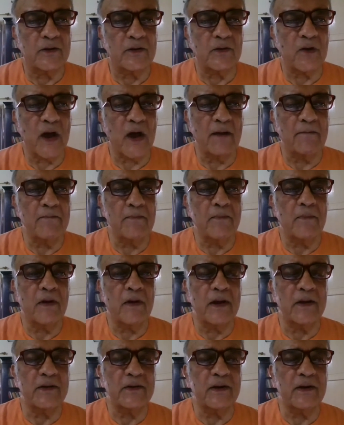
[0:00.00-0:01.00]
So
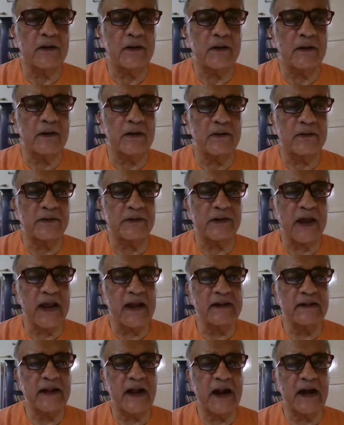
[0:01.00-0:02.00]
I'm
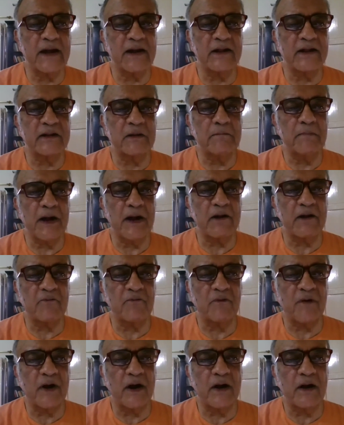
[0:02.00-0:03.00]
saying that as a
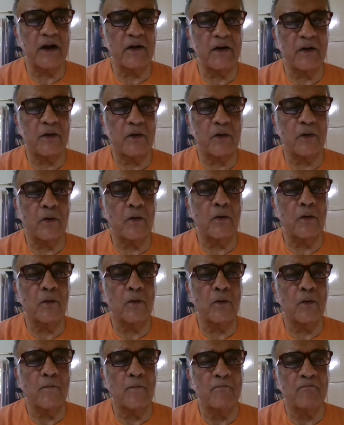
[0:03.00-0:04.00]
metaphor to